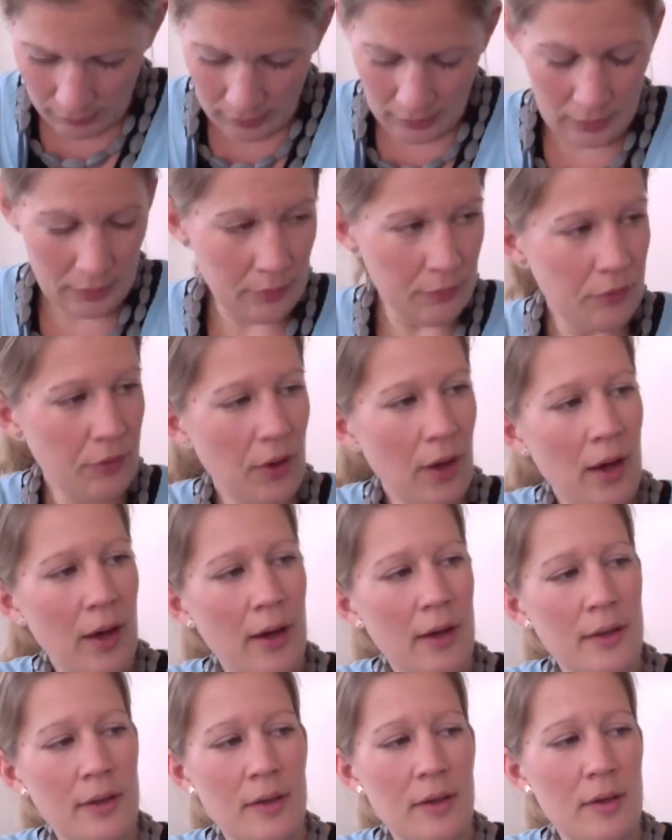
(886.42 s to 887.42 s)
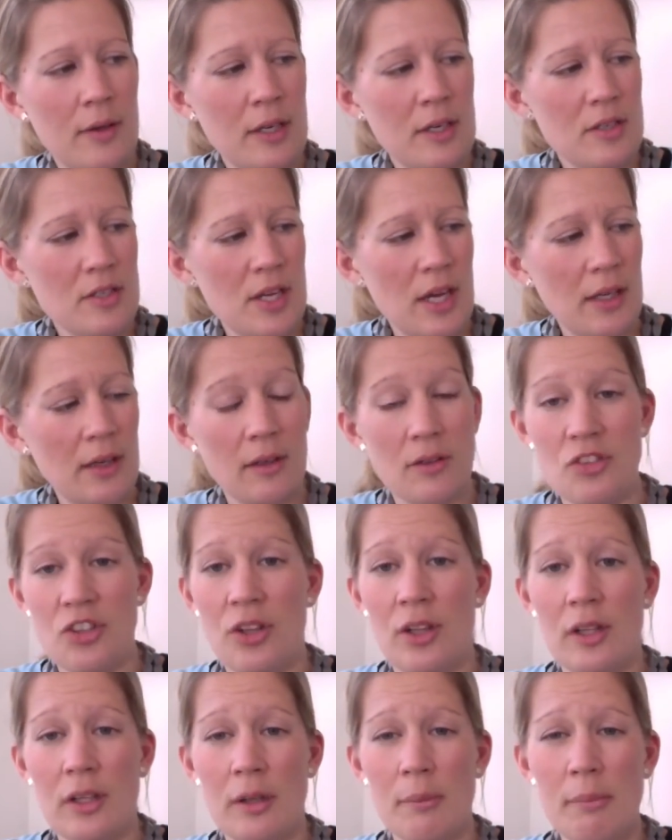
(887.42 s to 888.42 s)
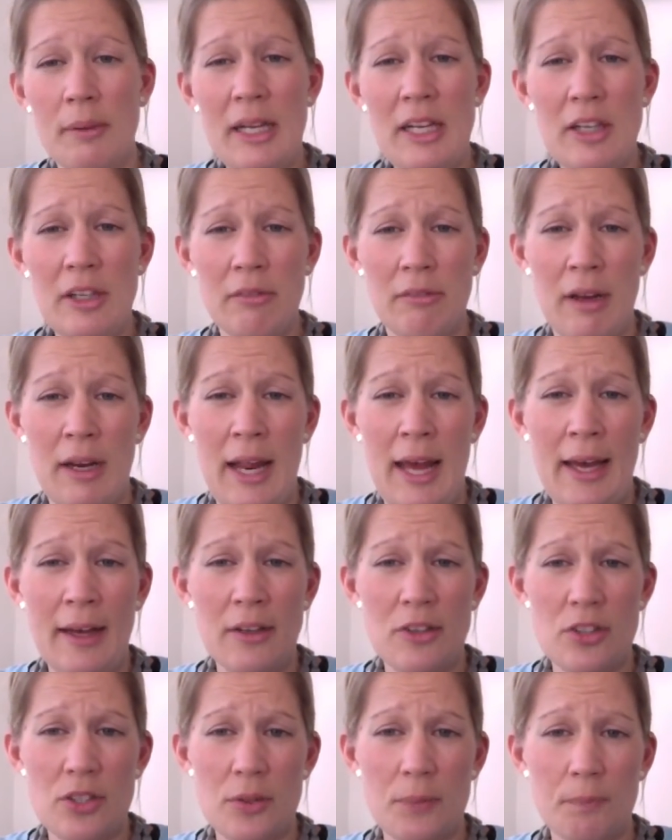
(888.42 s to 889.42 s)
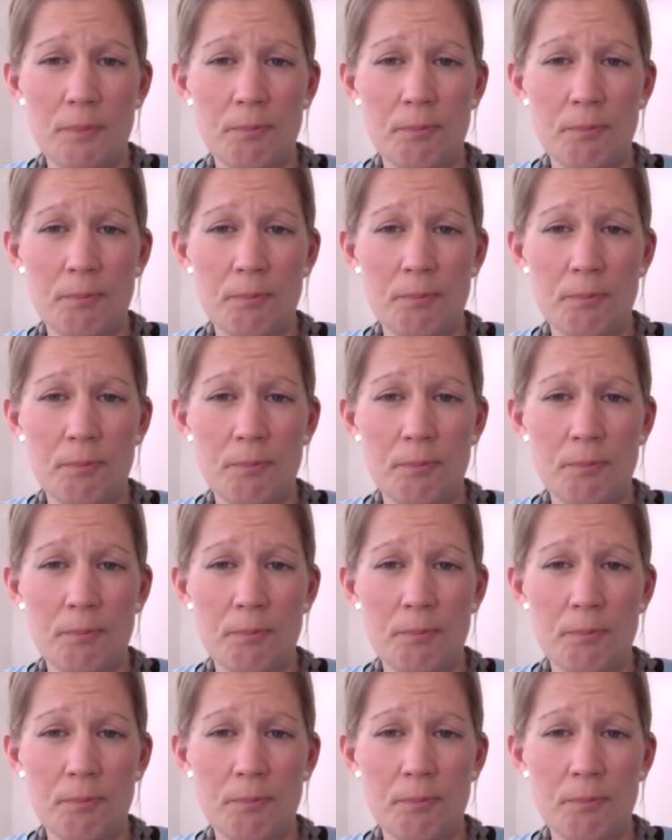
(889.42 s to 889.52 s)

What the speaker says: and I knit that until I completely ran out,